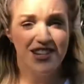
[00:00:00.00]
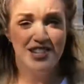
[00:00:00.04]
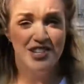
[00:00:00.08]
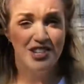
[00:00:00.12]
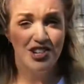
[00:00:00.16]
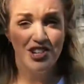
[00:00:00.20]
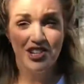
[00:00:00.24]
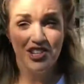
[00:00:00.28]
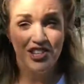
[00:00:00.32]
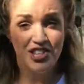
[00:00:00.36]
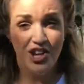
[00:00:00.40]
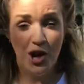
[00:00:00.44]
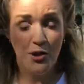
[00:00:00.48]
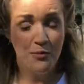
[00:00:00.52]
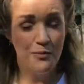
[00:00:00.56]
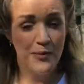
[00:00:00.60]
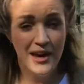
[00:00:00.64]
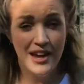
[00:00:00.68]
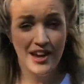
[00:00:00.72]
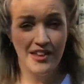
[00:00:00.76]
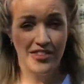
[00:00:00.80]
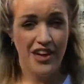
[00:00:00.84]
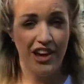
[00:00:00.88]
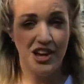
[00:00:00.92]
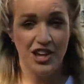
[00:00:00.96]
just so big.
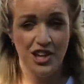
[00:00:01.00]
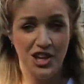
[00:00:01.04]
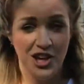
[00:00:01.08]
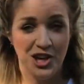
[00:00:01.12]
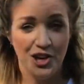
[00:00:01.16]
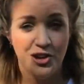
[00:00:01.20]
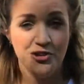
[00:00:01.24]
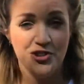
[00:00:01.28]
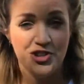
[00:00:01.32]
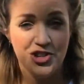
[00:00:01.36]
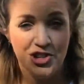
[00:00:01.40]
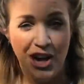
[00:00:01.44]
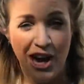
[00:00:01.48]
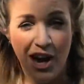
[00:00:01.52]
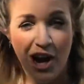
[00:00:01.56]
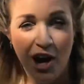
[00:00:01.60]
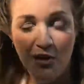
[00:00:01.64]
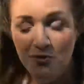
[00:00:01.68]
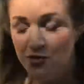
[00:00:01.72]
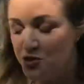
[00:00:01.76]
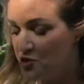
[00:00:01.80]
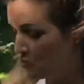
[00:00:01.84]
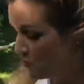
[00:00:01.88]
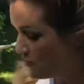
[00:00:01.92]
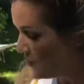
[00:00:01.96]
They're huge now. I'm
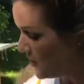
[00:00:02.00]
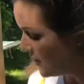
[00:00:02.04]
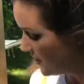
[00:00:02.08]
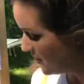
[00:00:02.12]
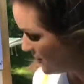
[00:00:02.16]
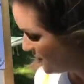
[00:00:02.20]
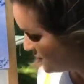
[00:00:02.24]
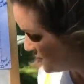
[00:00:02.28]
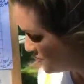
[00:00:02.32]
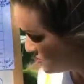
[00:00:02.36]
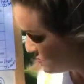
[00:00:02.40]
sure my class